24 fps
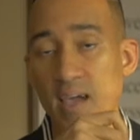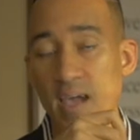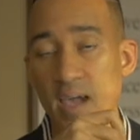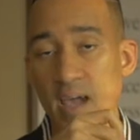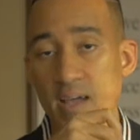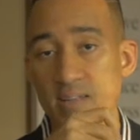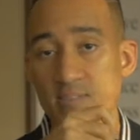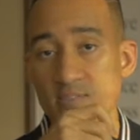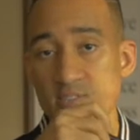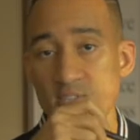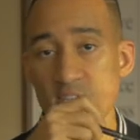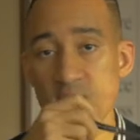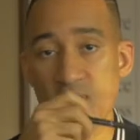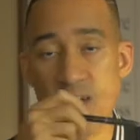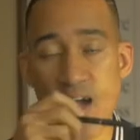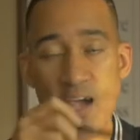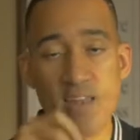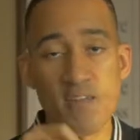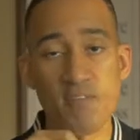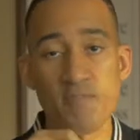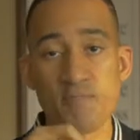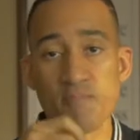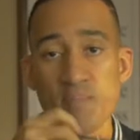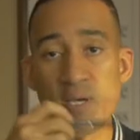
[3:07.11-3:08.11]
And she
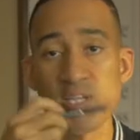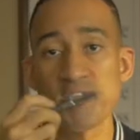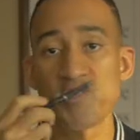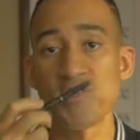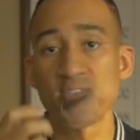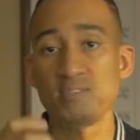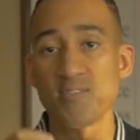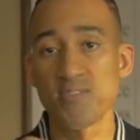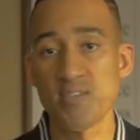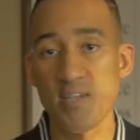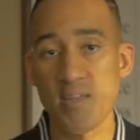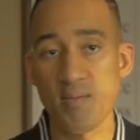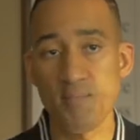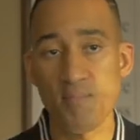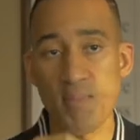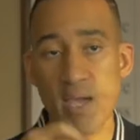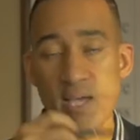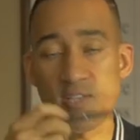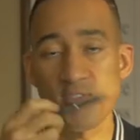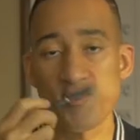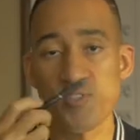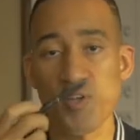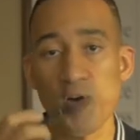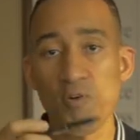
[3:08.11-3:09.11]
kind of mentions it and
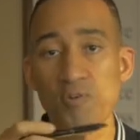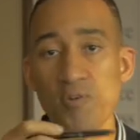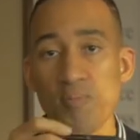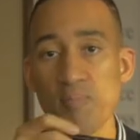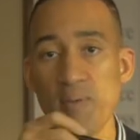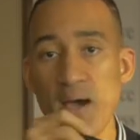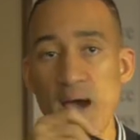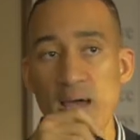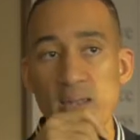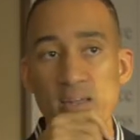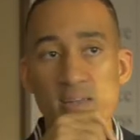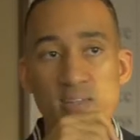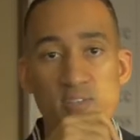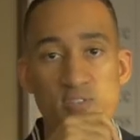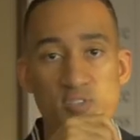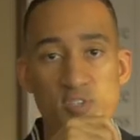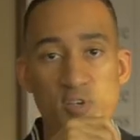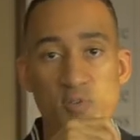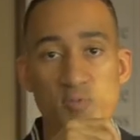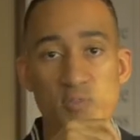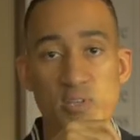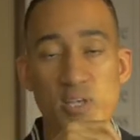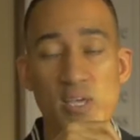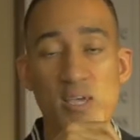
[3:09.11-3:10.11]
makes known about it. And
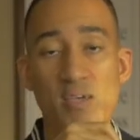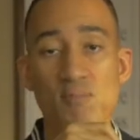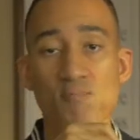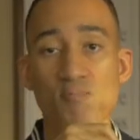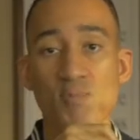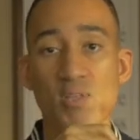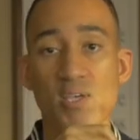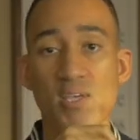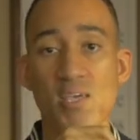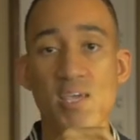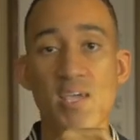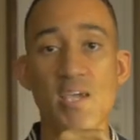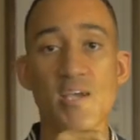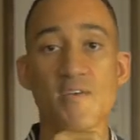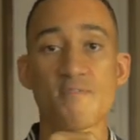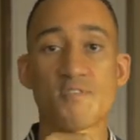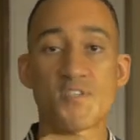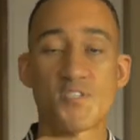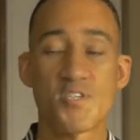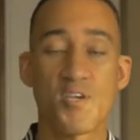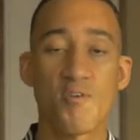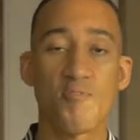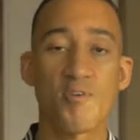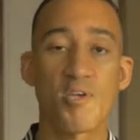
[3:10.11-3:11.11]
so then the king of
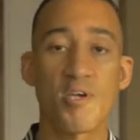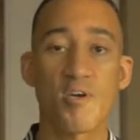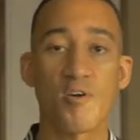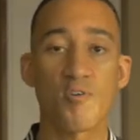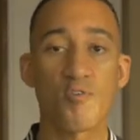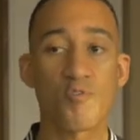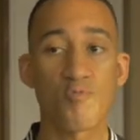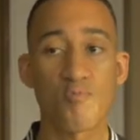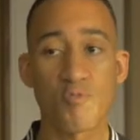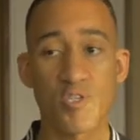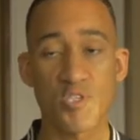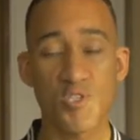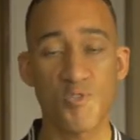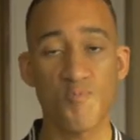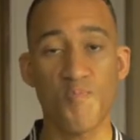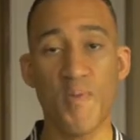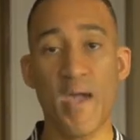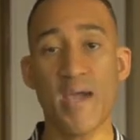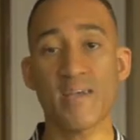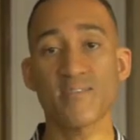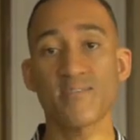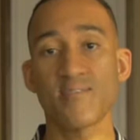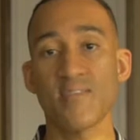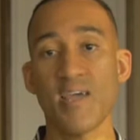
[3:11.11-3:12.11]
Syria, who
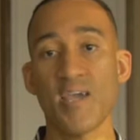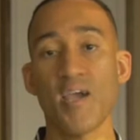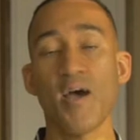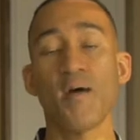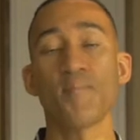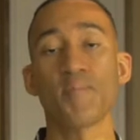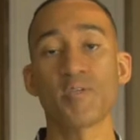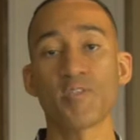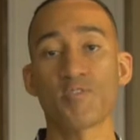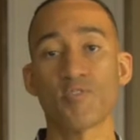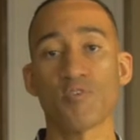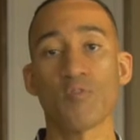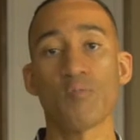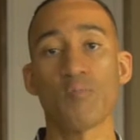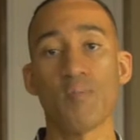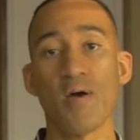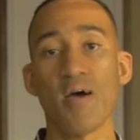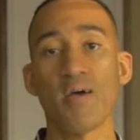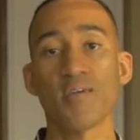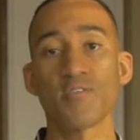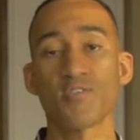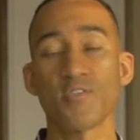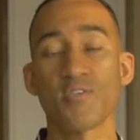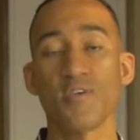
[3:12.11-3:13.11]
respects Naaman so
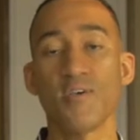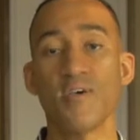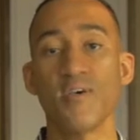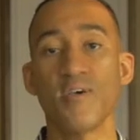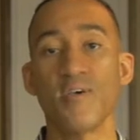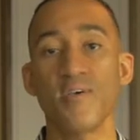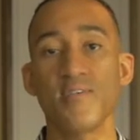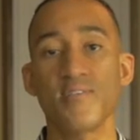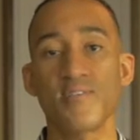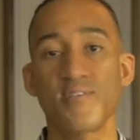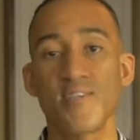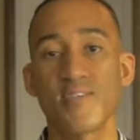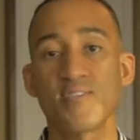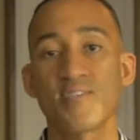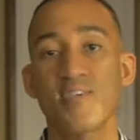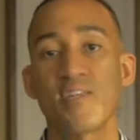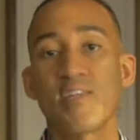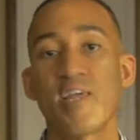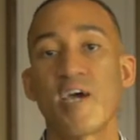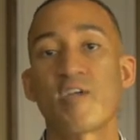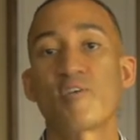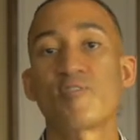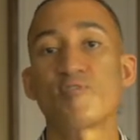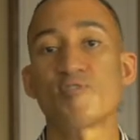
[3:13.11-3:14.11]
much, sends a
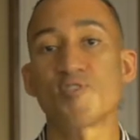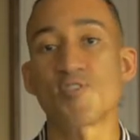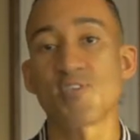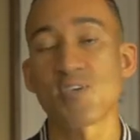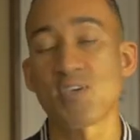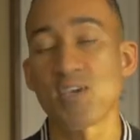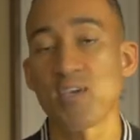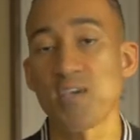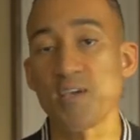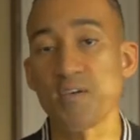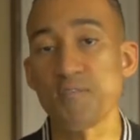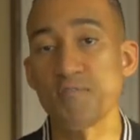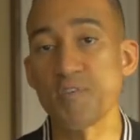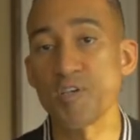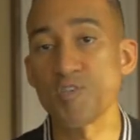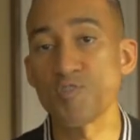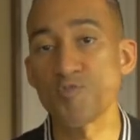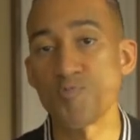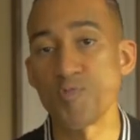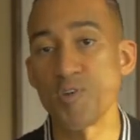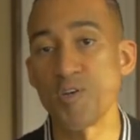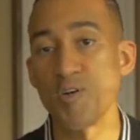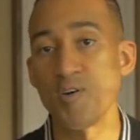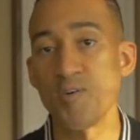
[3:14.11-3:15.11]
letter to the king of
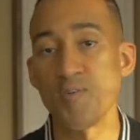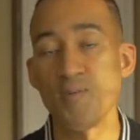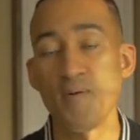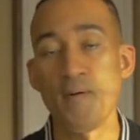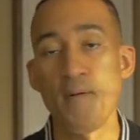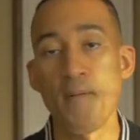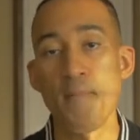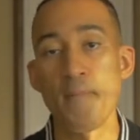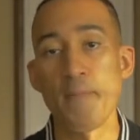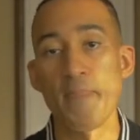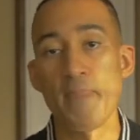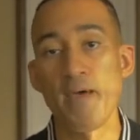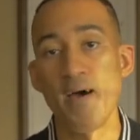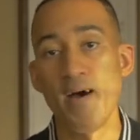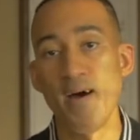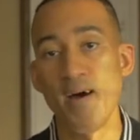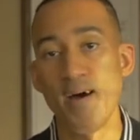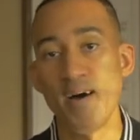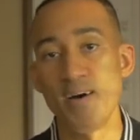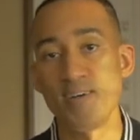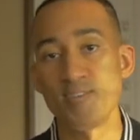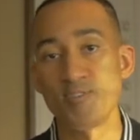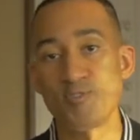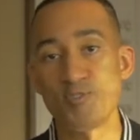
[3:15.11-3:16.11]
Israel
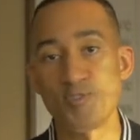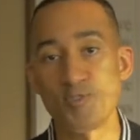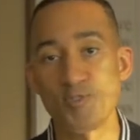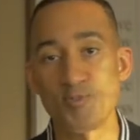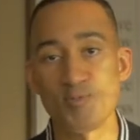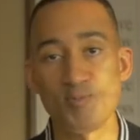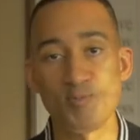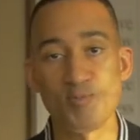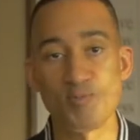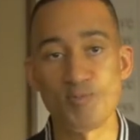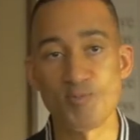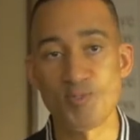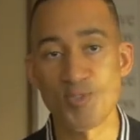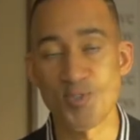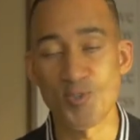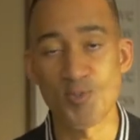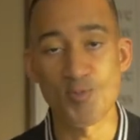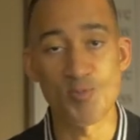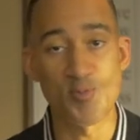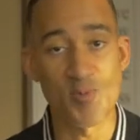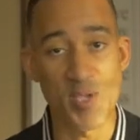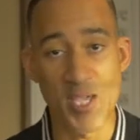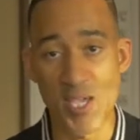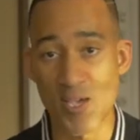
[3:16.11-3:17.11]

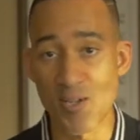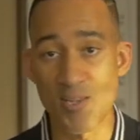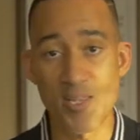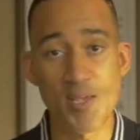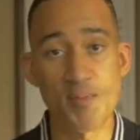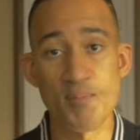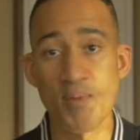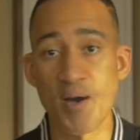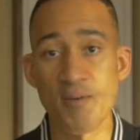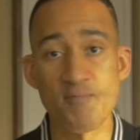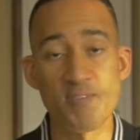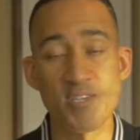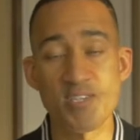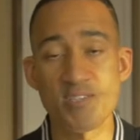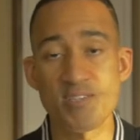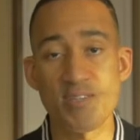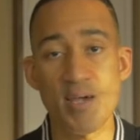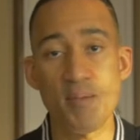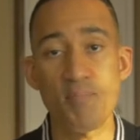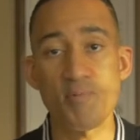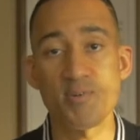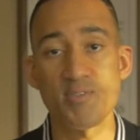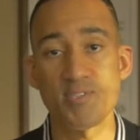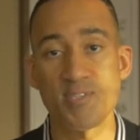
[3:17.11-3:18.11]
to heal him of this
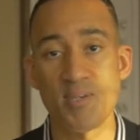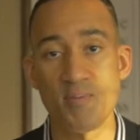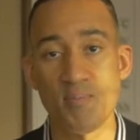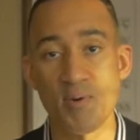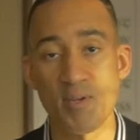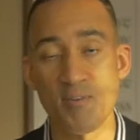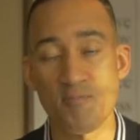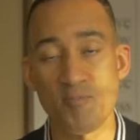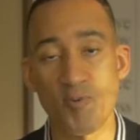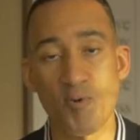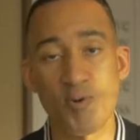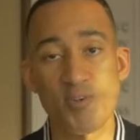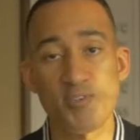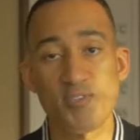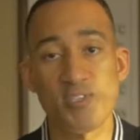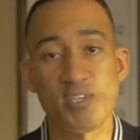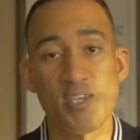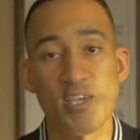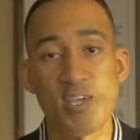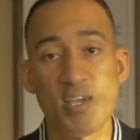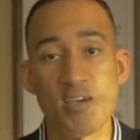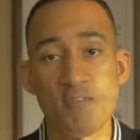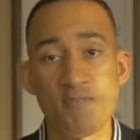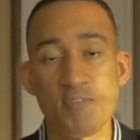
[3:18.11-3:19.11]
leprosy. But of course, the
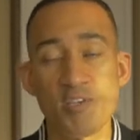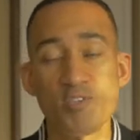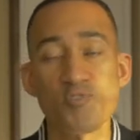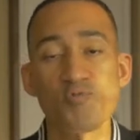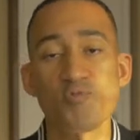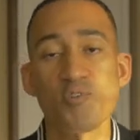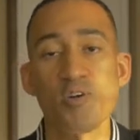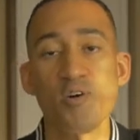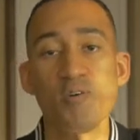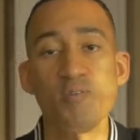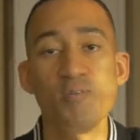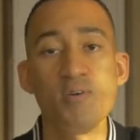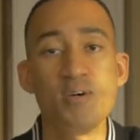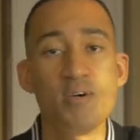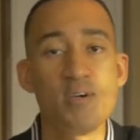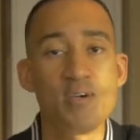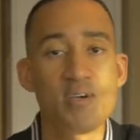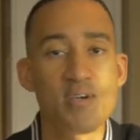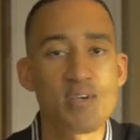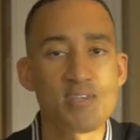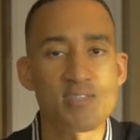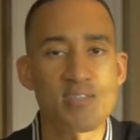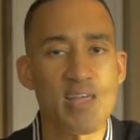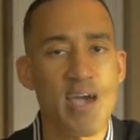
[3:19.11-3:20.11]
king of Israel
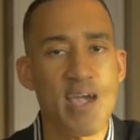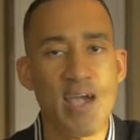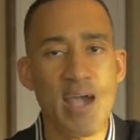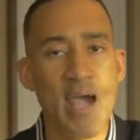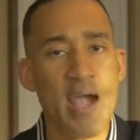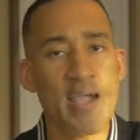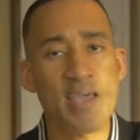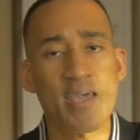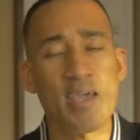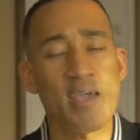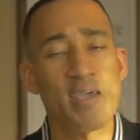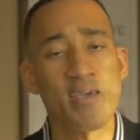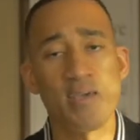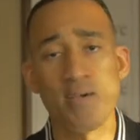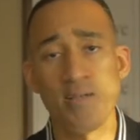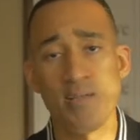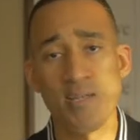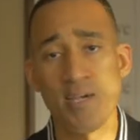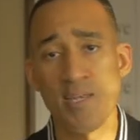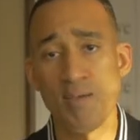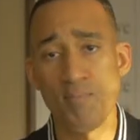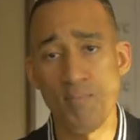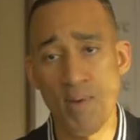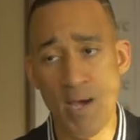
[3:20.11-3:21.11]
is like, I can't heal
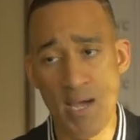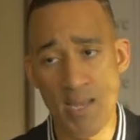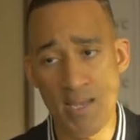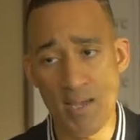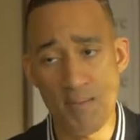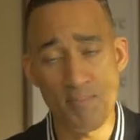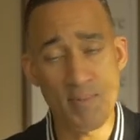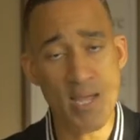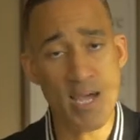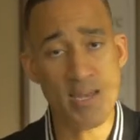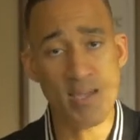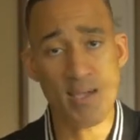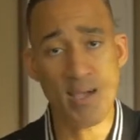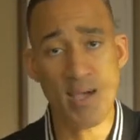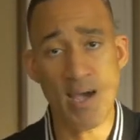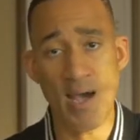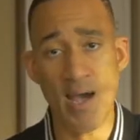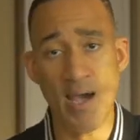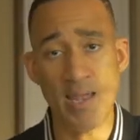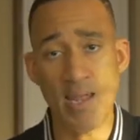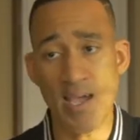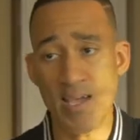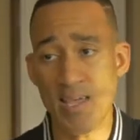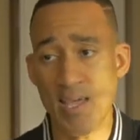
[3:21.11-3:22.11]
anybody. I'm not a
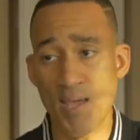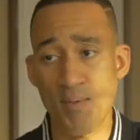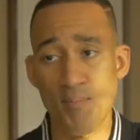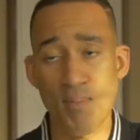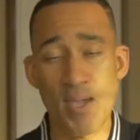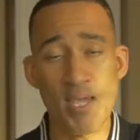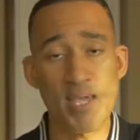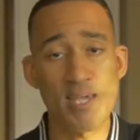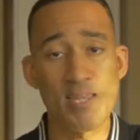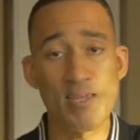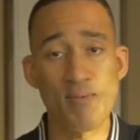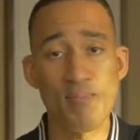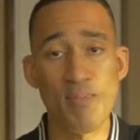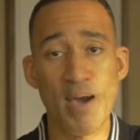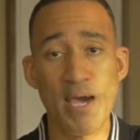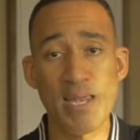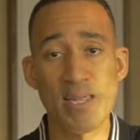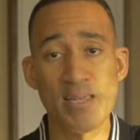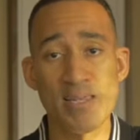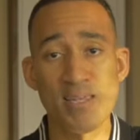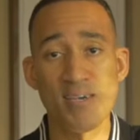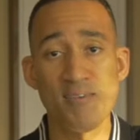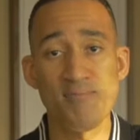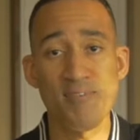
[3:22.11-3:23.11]
god. I can't make
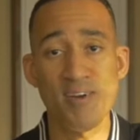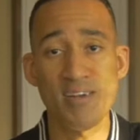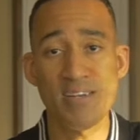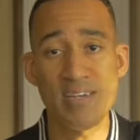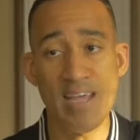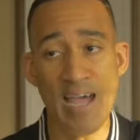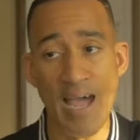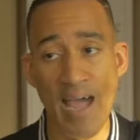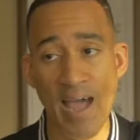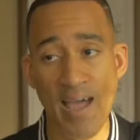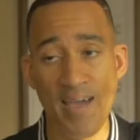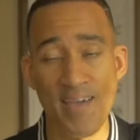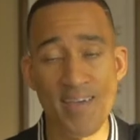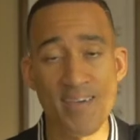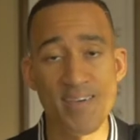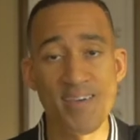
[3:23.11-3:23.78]
anybody live or die.